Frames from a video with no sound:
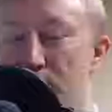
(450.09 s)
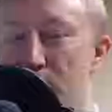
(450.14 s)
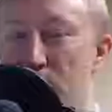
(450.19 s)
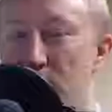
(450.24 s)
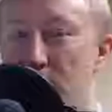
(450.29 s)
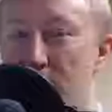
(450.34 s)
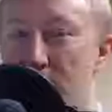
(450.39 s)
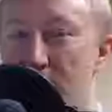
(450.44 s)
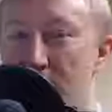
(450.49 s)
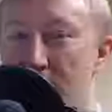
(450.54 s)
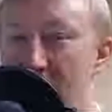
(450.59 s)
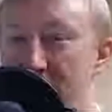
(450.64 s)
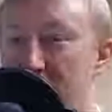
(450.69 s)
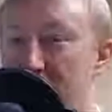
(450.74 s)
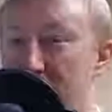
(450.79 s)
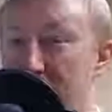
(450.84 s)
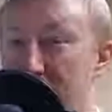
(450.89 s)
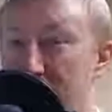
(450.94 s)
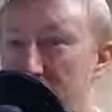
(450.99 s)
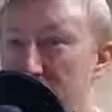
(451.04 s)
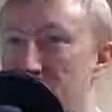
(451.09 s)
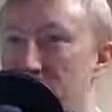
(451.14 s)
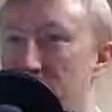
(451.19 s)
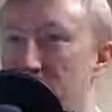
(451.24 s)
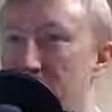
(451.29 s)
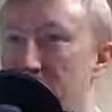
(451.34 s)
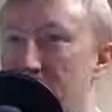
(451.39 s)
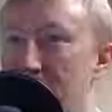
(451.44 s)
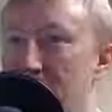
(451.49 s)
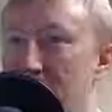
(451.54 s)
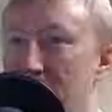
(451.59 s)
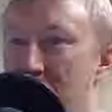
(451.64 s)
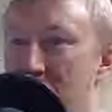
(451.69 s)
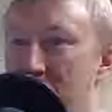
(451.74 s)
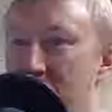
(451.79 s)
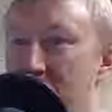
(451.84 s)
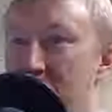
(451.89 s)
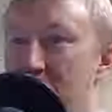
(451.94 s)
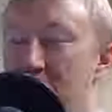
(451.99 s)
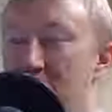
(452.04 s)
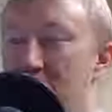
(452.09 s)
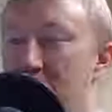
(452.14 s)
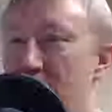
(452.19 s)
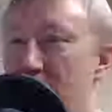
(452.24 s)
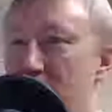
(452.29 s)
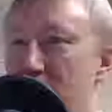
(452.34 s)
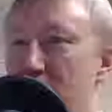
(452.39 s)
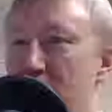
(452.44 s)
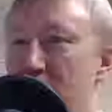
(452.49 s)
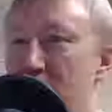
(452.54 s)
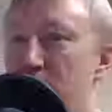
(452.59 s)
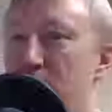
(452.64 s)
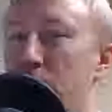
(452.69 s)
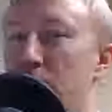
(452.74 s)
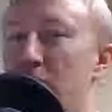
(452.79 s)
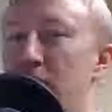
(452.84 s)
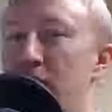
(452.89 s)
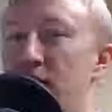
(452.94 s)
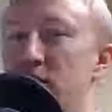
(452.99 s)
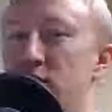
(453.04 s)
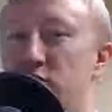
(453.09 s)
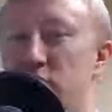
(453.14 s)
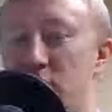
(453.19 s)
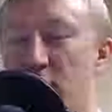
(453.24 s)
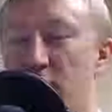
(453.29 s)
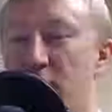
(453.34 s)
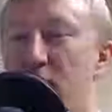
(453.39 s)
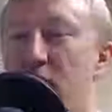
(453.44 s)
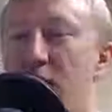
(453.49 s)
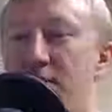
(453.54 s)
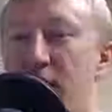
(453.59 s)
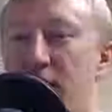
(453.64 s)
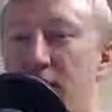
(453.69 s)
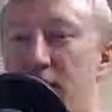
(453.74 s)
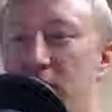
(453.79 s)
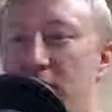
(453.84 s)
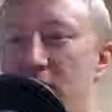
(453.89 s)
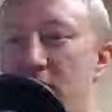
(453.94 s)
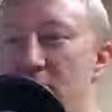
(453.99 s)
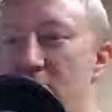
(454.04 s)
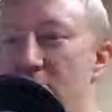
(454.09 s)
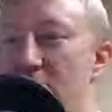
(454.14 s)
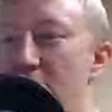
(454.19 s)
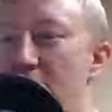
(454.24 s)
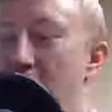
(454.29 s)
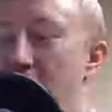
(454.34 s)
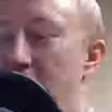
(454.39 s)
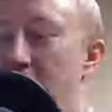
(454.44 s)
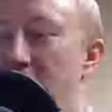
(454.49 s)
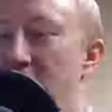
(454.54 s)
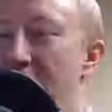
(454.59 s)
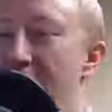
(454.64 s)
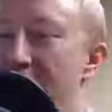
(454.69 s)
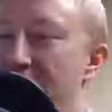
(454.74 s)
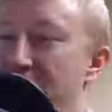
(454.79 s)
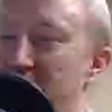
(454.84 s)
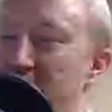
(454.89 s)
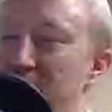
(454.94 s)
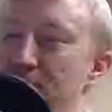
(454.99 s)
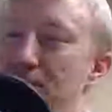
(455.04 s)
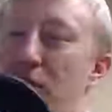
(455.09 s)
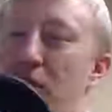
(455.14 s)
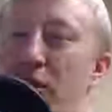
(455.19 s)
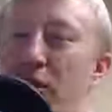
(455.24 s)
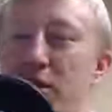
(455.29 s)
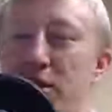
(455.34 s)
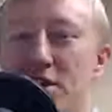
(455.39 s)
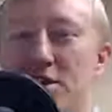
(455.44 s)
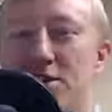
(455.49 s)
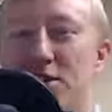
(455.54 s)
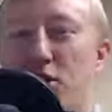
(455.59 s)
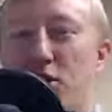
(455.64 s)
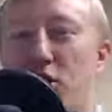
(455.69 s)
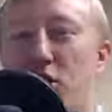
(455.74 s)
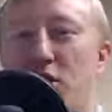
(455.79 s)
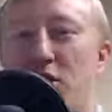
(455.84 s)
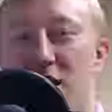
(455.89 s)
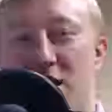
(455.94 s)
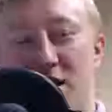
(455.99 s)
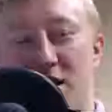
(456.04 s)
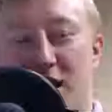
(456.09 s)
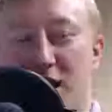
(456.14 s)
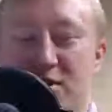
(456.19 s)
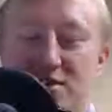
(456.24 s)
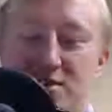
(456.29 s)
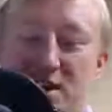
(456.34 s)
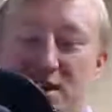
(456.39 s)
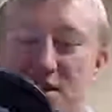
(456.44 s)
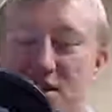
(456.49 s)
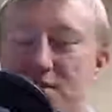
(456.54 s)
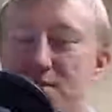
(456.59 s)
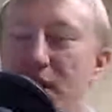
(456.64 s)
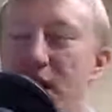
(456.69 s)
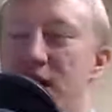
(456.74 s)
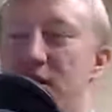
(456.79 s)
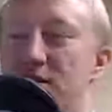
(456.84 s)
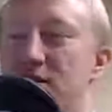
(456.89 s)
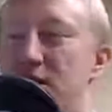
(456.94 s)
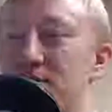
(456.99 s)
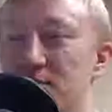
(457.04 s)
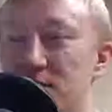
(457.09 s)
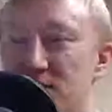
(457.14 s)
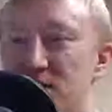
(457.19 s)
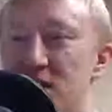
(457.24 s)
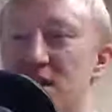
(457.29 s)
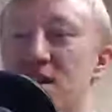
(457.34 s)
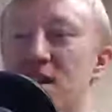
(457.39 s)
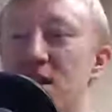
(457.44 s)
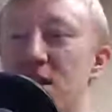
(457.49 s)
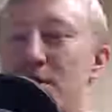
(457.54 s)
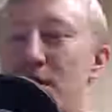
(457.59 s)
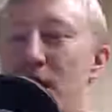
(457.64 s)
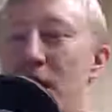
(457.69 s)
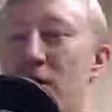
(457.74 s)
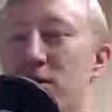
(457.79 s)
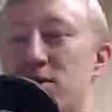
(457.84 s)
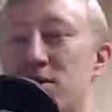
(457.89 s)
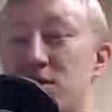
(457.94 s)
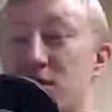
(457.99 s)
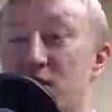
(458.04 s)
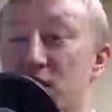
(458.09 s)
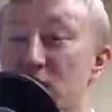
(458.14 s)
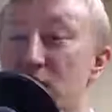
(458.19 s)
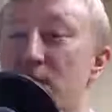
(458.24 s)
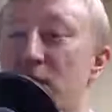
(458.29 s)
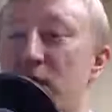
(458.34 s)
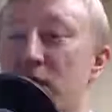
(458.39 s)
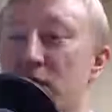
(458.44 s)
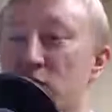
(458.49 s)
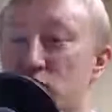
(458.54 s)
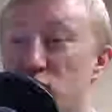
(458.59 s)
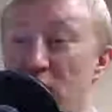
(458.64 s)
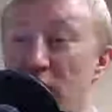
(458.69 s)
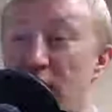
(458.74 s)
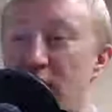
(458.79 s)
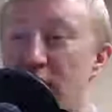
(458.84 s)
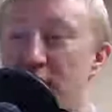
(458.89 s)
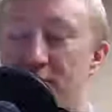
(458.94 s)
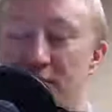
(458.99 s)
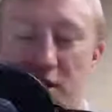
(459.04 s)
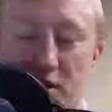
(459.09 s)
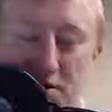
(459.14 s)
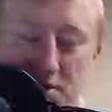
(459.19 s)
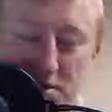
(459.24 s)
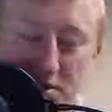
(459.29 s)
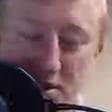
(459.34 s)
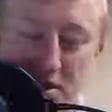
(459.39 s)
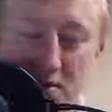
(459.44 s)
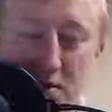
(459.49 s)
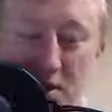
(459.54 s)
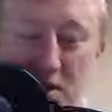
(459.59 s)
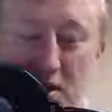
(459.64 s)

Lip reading: But when I have the flu, I'm kind of my brain is shut off. I don't have the ability to think outside the box. I'm just thinking about sleeping and trying to fall asleep.